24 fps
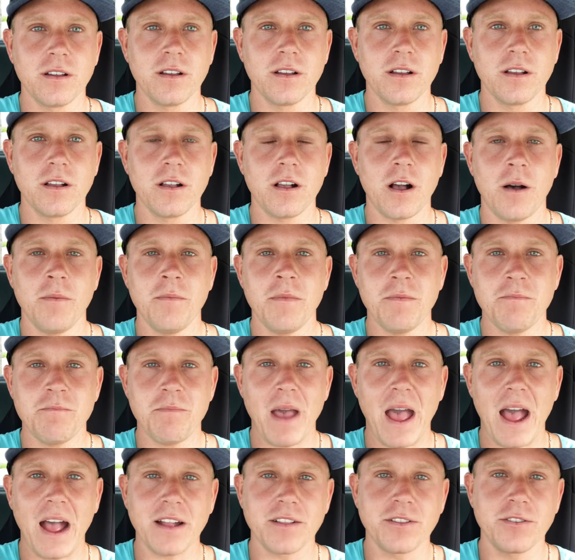coming
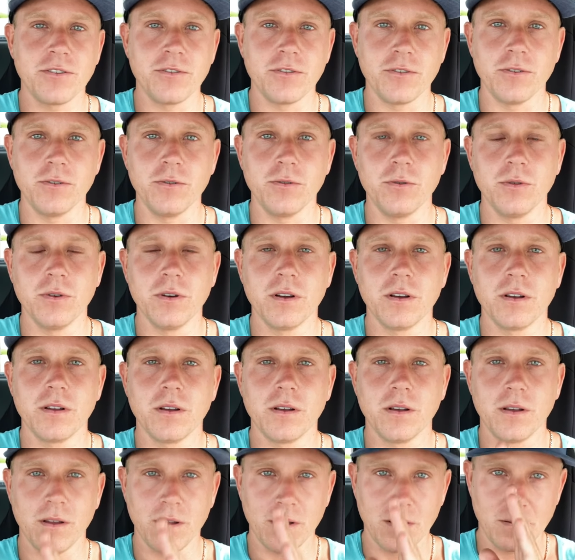back to
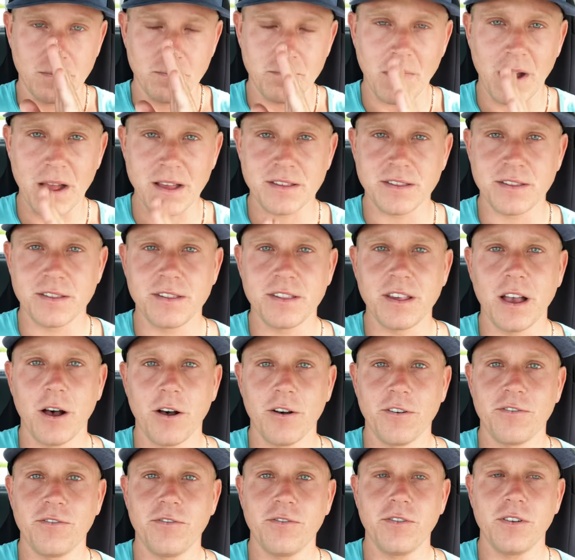
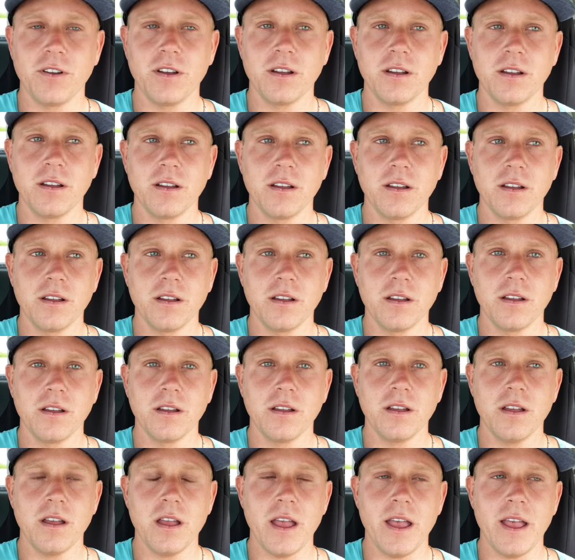myself
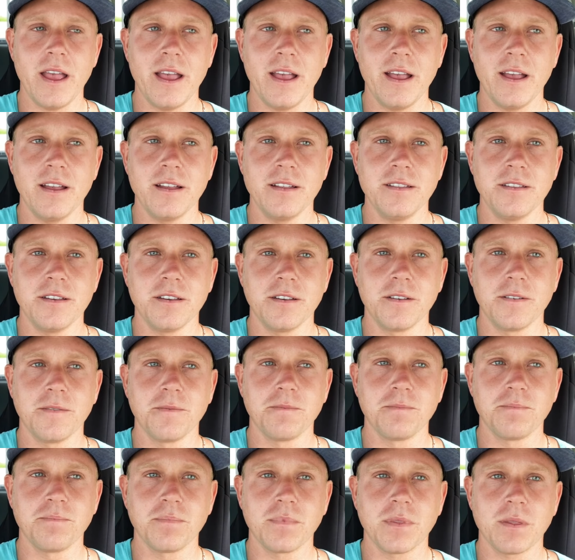and
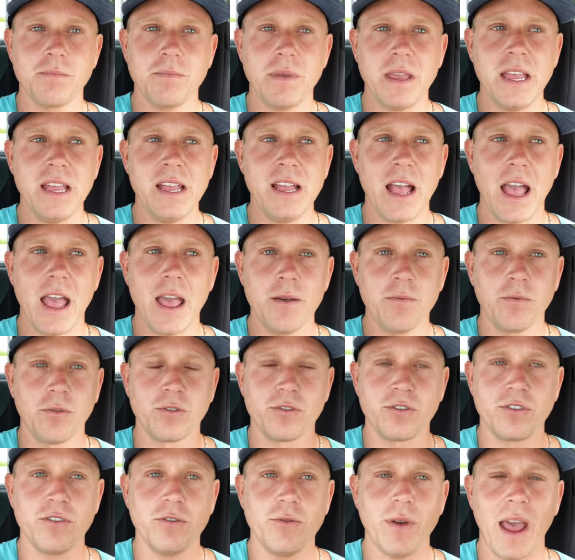being able
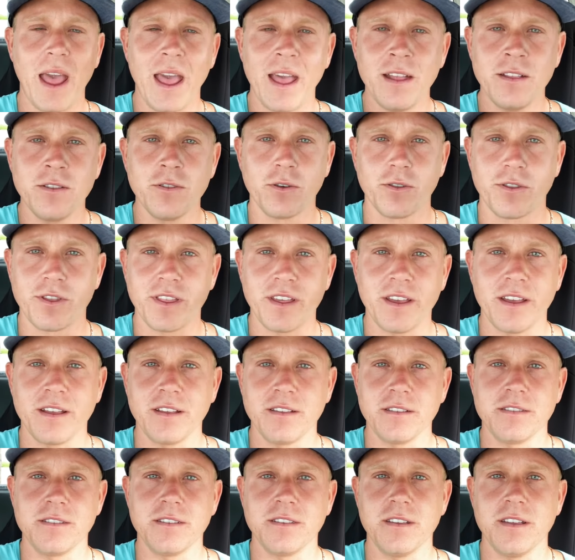to handle
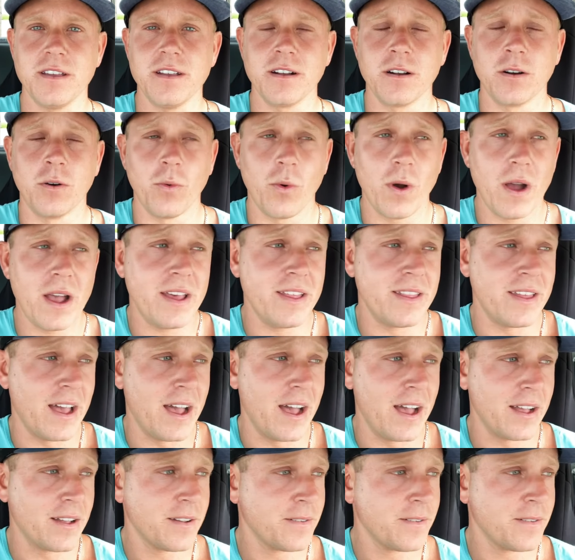things in a way that